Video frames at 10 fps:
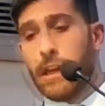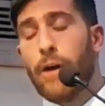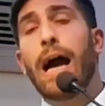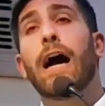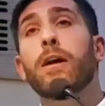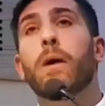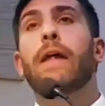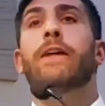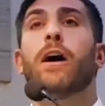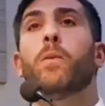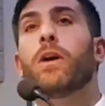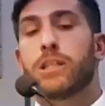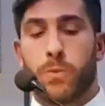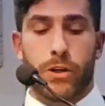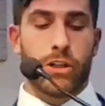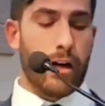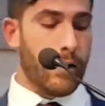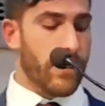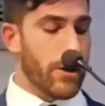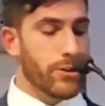Now, how now I want to switch
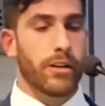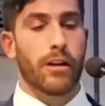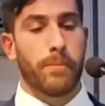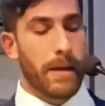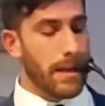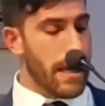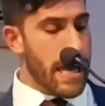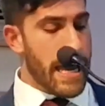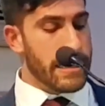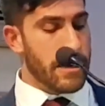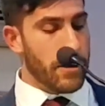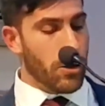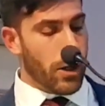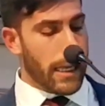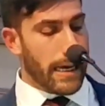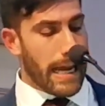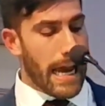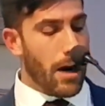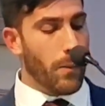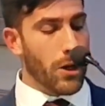kind of gears a little bit and to be looking
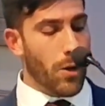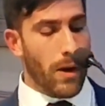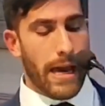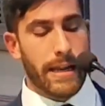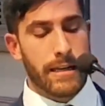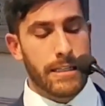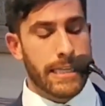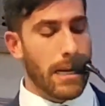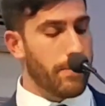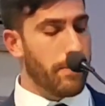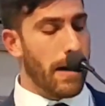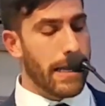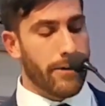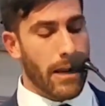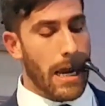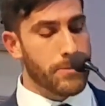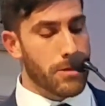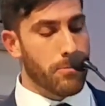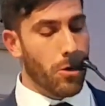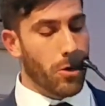at how we go ahead and set up a binary
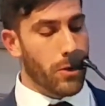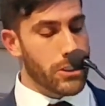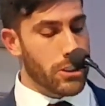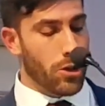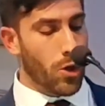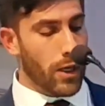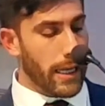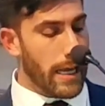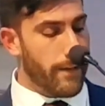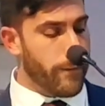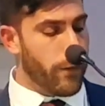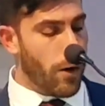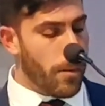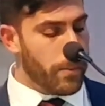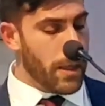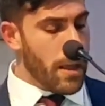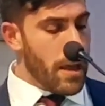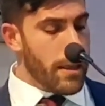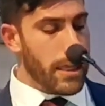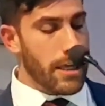option brokerage and to looking at it from
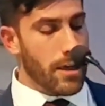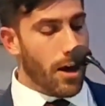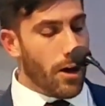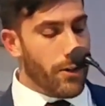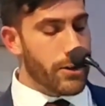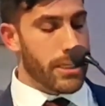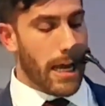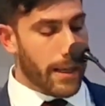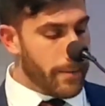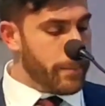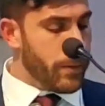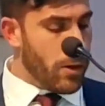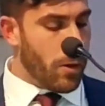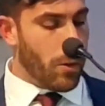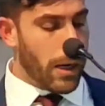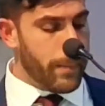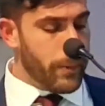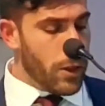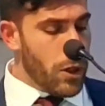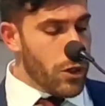the other side, all right?